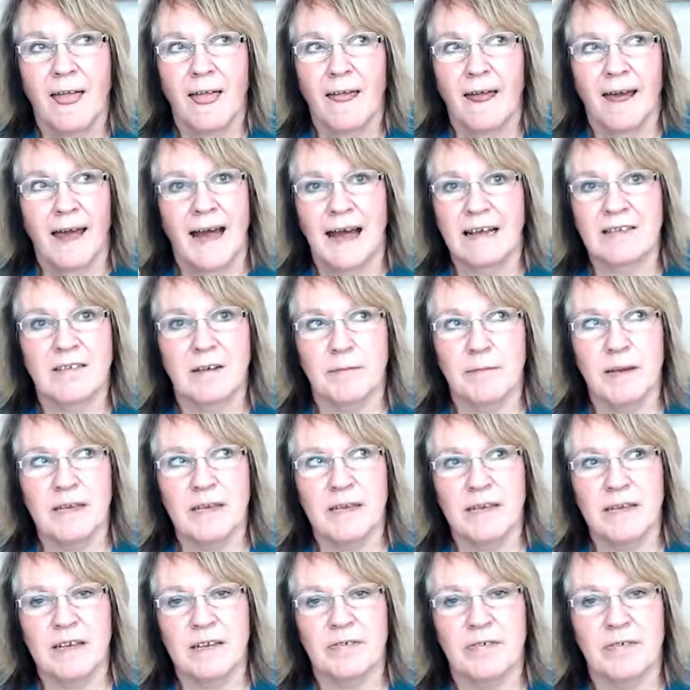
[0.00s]
has it been
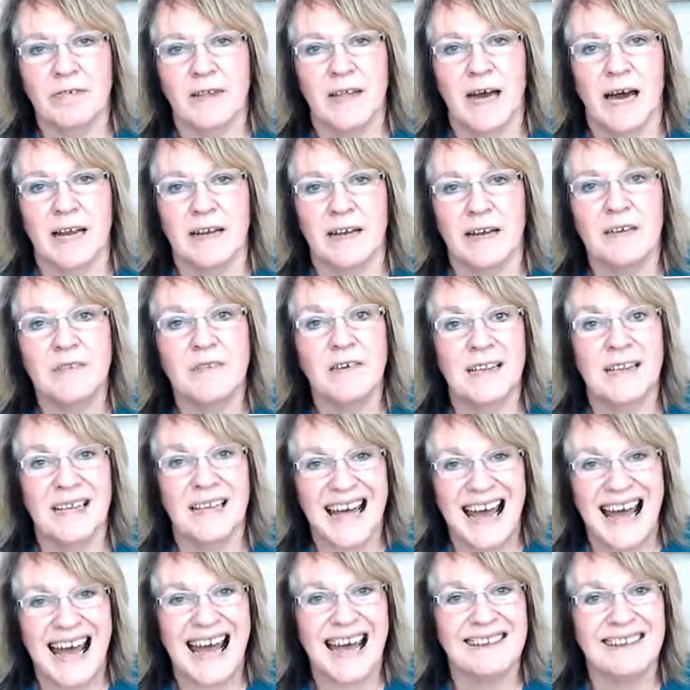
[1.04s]
lit for that? If
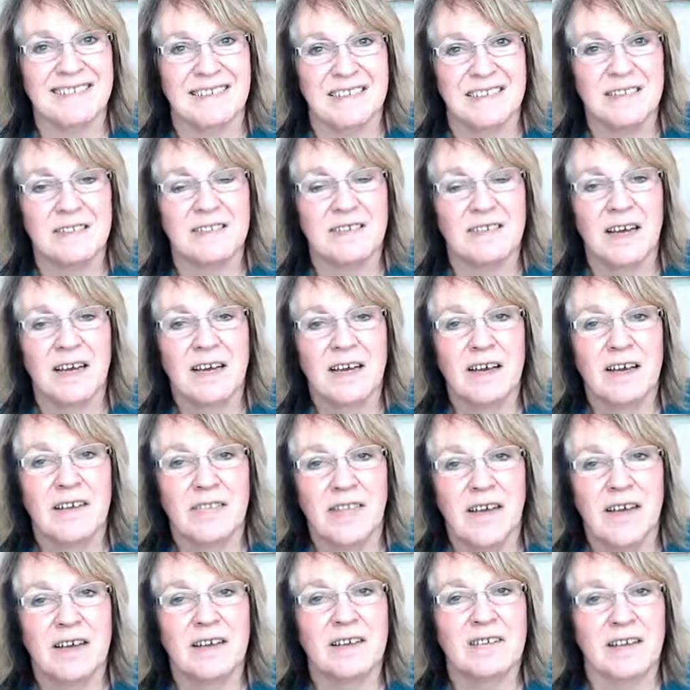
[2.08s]
it hasn't,
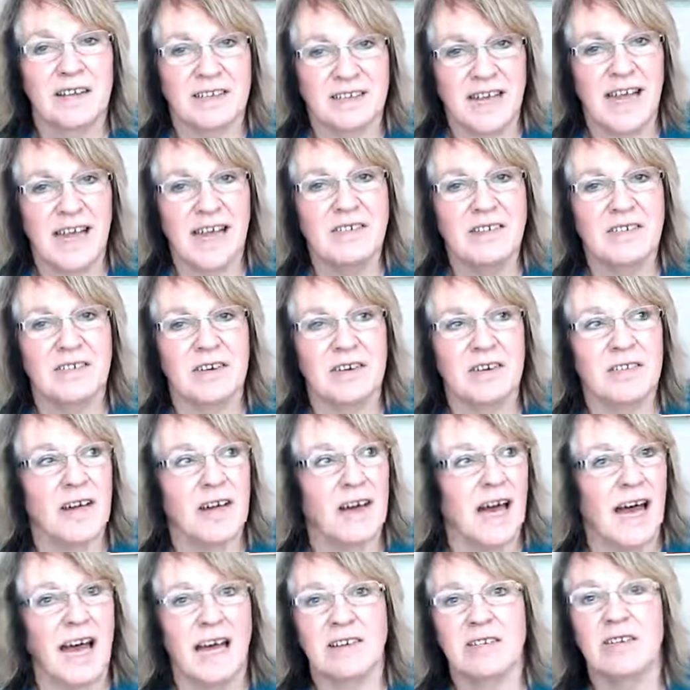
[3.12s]
then there's a danger
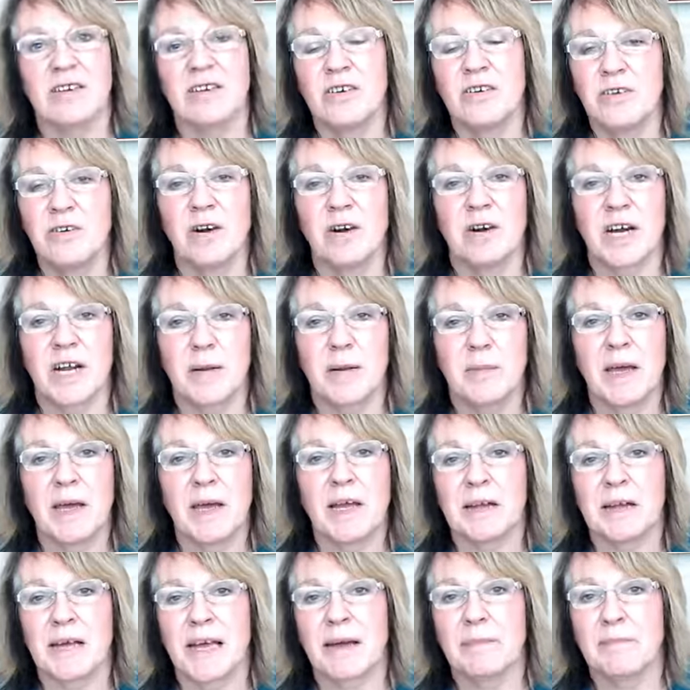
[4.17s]
that actually you're not going to
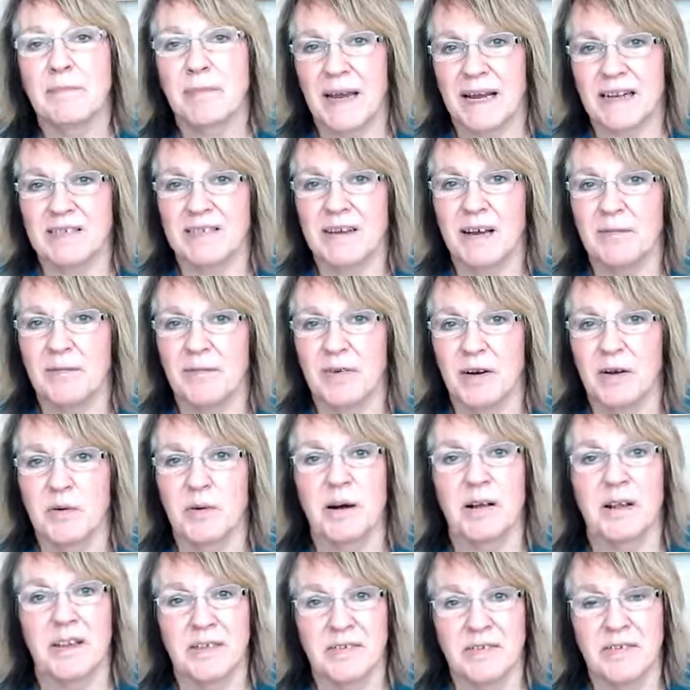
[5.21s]
be able to get picked up very
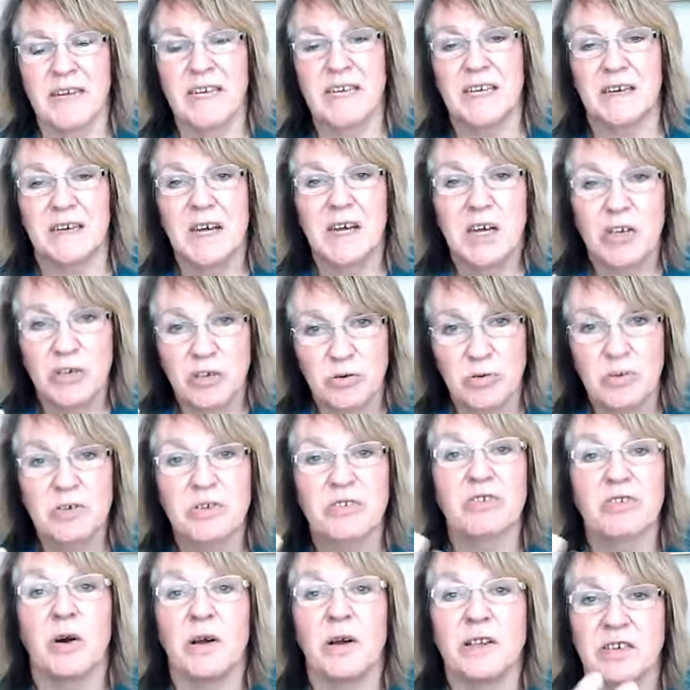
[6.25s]
well. The video, you will
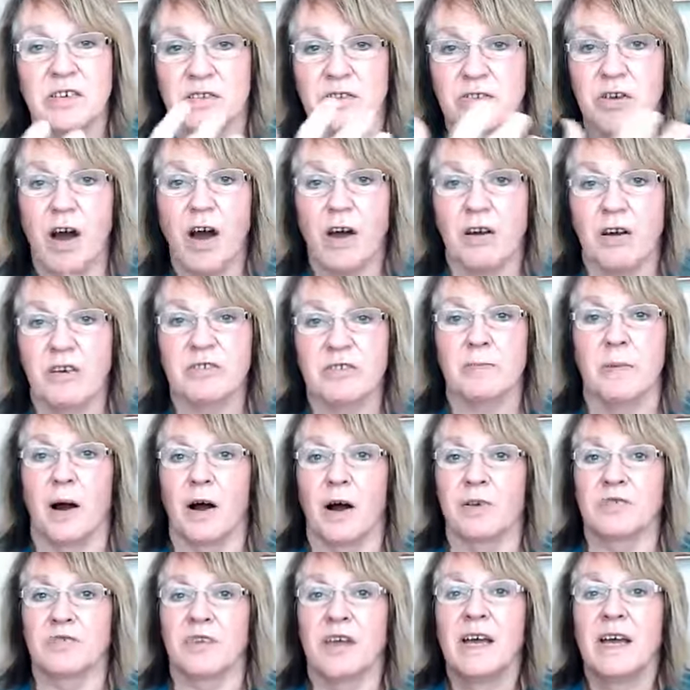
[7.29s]
just go into dark
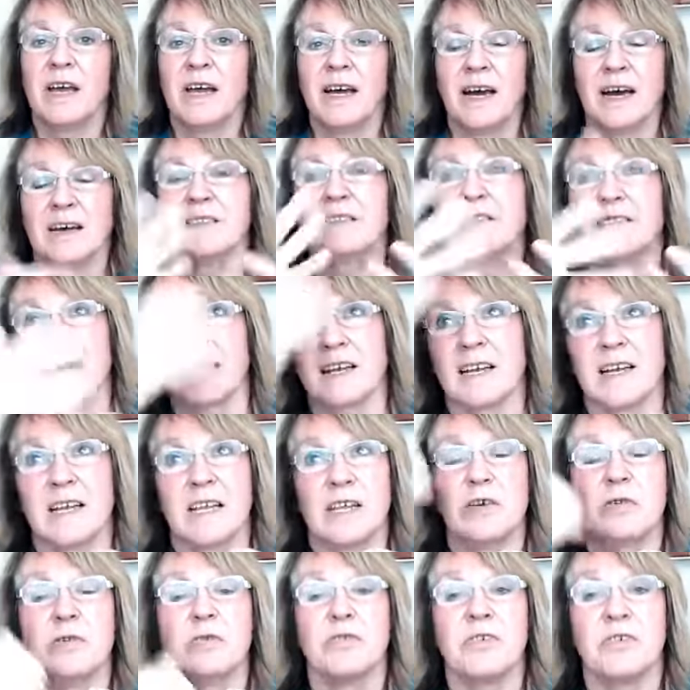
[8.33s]
spots and suddenly
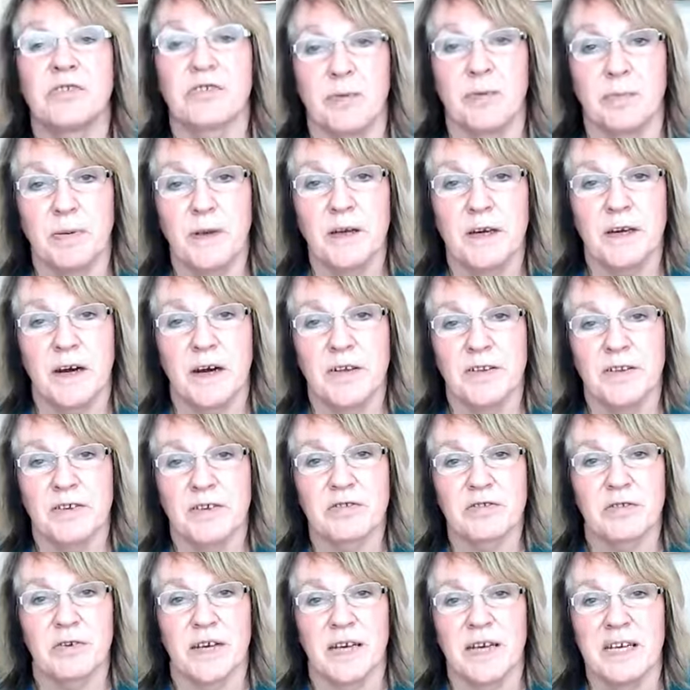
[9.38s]
you'll disappear on the
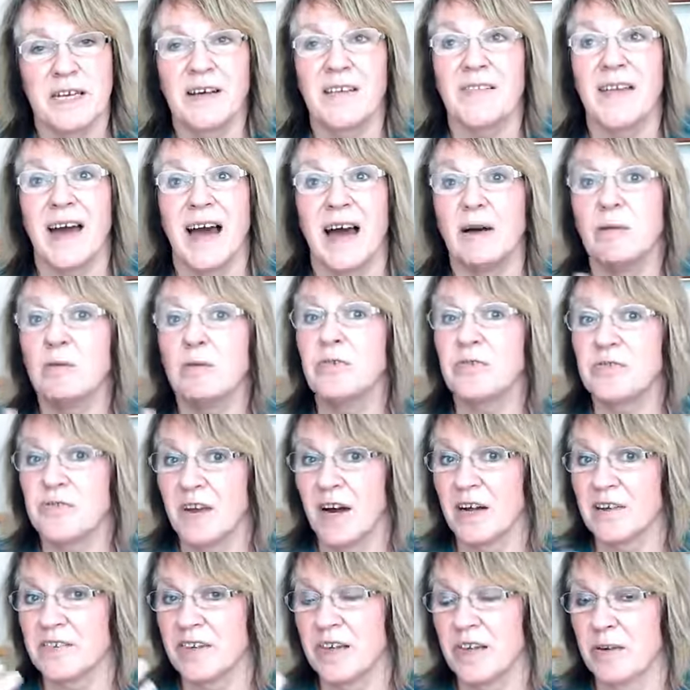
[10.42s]
screen and that will
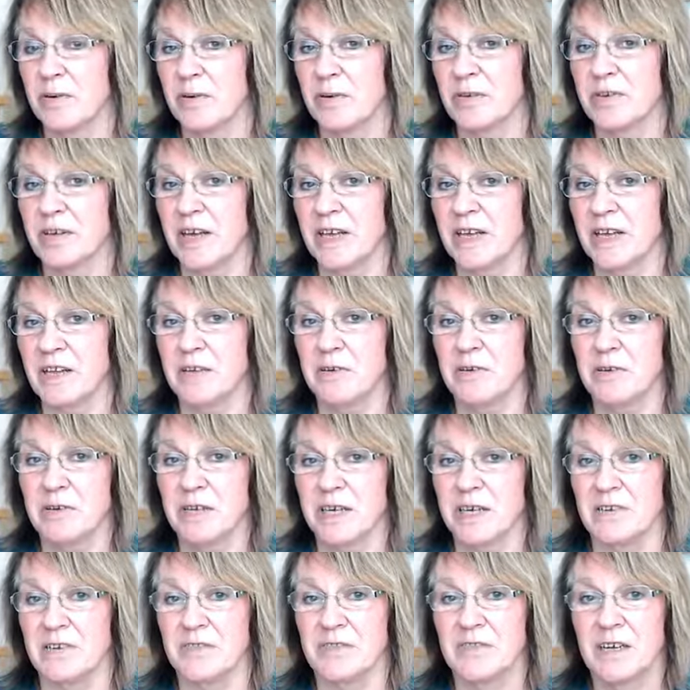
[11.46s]
start to irritate the
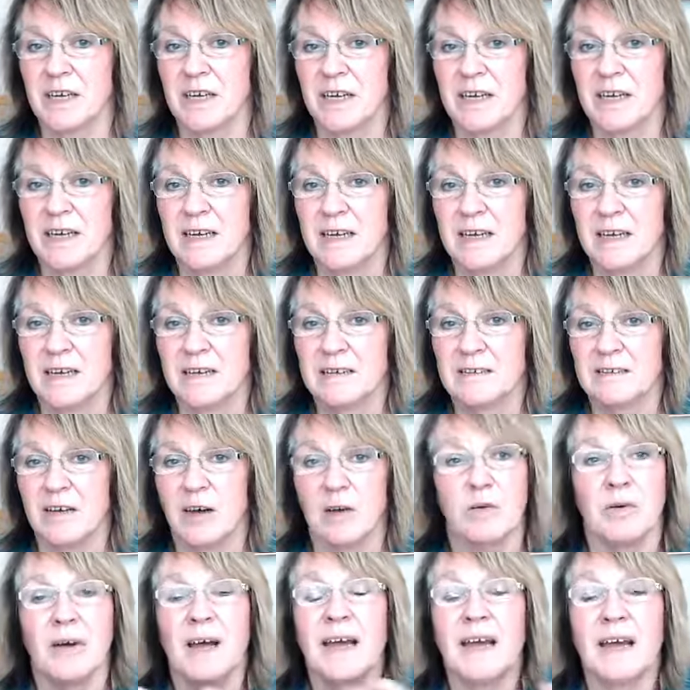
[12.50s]
audience.
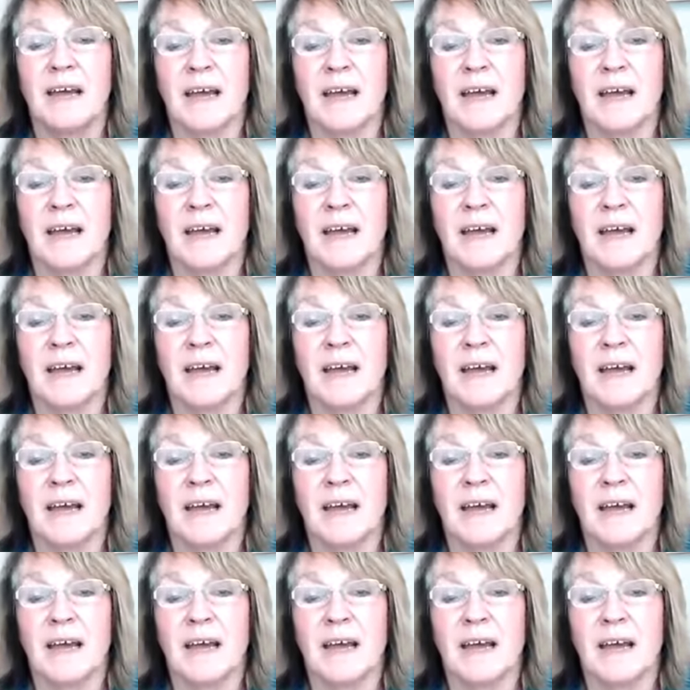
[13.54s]
So